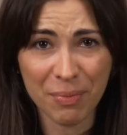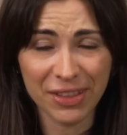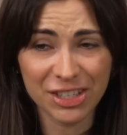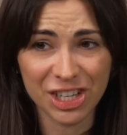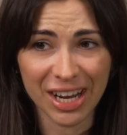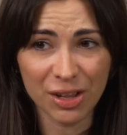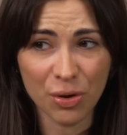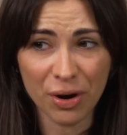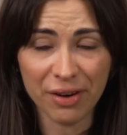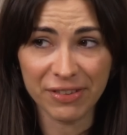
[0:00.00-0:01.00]
time on this channel
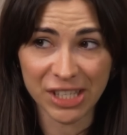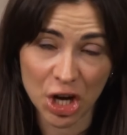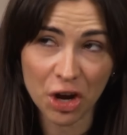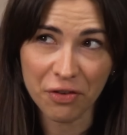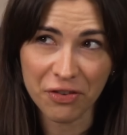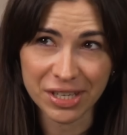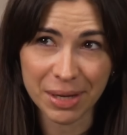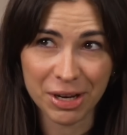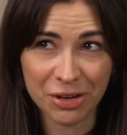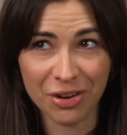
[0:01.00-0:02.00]
or if it's not your first
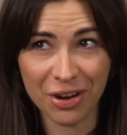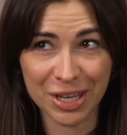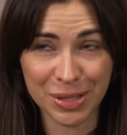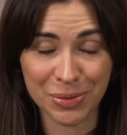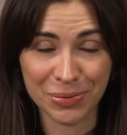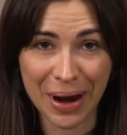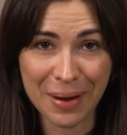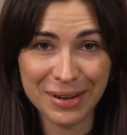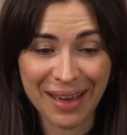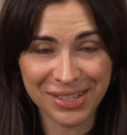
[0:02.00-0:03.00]
time and you're not yet
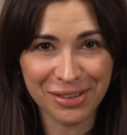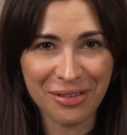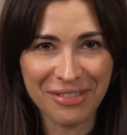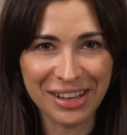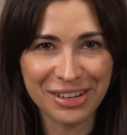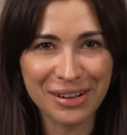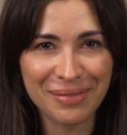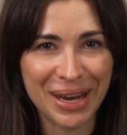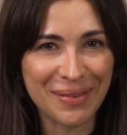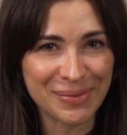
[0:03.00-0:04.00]
subscribed, I'm Silicon Valley Girl.
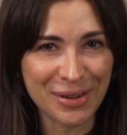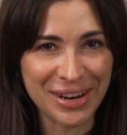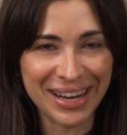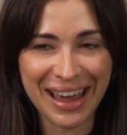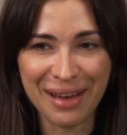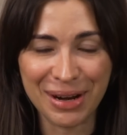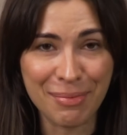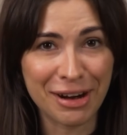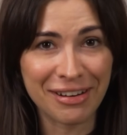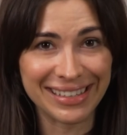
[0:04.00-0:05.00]
My name is Marina. I'm an
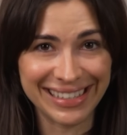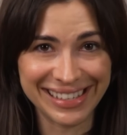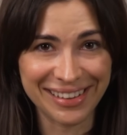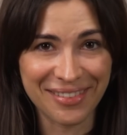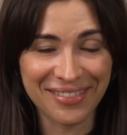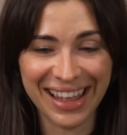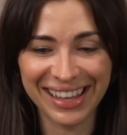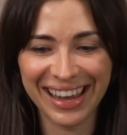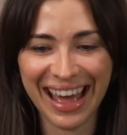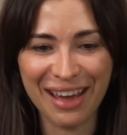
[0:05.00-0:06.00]
immigrant in Silicon
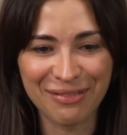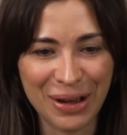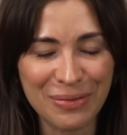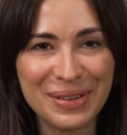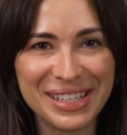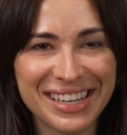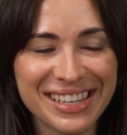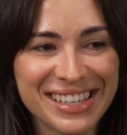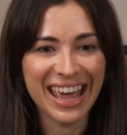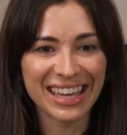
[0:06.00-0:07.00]
Valley. I have my own
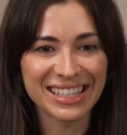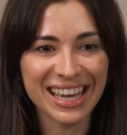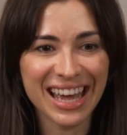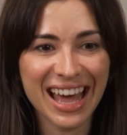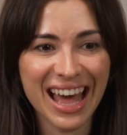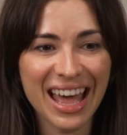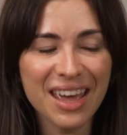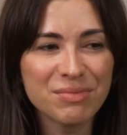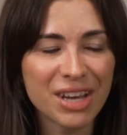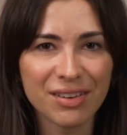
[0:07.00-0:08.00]
business and uh, I
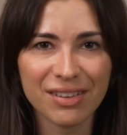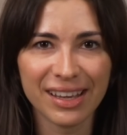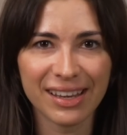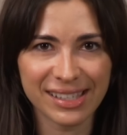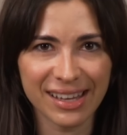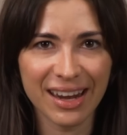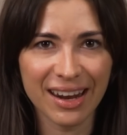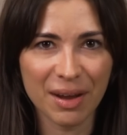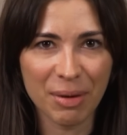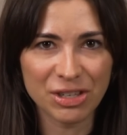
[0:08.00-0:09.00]
am genuinely
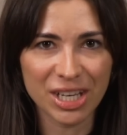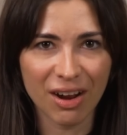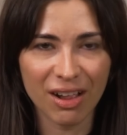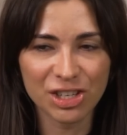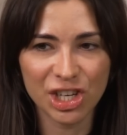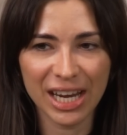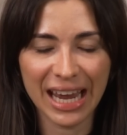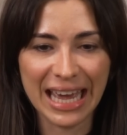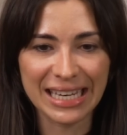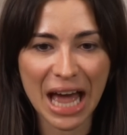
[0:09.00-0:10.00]
excited about technology
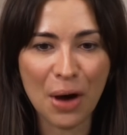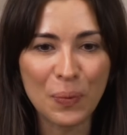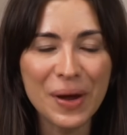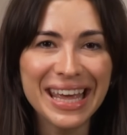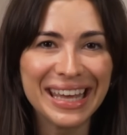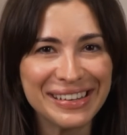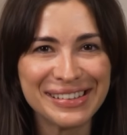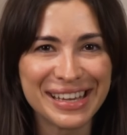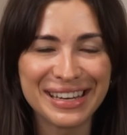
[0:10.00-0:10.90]
and how we can use